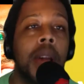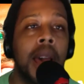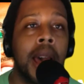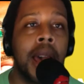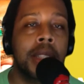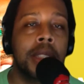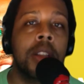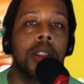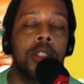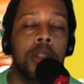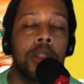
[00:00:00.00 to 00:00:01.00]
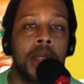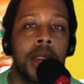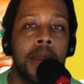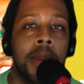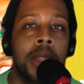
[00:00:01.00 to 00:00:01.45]
to actually talk to you about
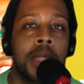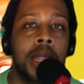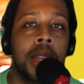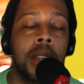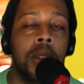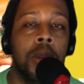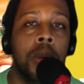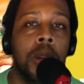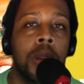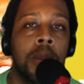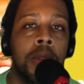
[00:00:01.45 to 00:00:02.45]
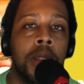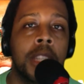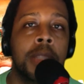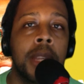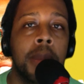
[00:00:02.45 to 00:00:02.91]
that, because I think you could really
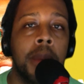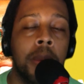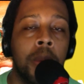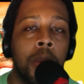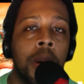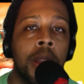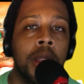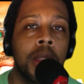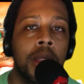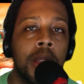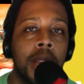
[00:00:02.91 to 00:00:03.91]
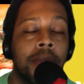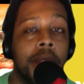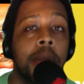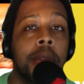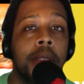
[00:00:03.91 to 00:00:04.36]
explain to people what the
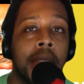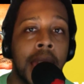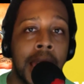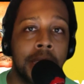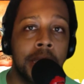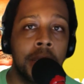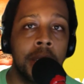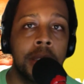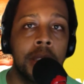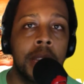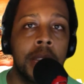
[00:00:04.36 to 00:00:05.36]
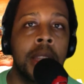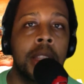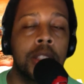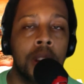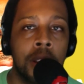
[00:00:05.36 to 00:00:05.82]
Confederate flag actually is, and then
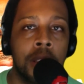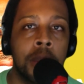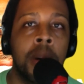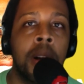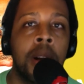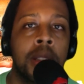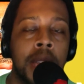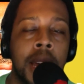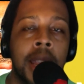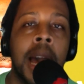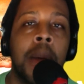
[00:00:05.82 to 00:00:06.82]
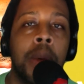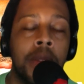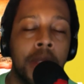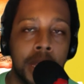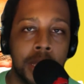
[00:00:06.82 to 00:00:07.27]
the stars and bars, and kind of how we
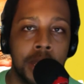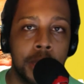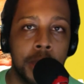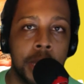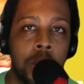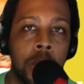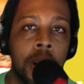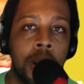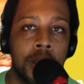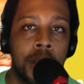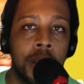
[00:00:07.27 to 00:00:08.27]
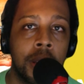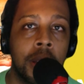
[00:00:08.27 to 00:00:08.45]
even get to this place where we are today.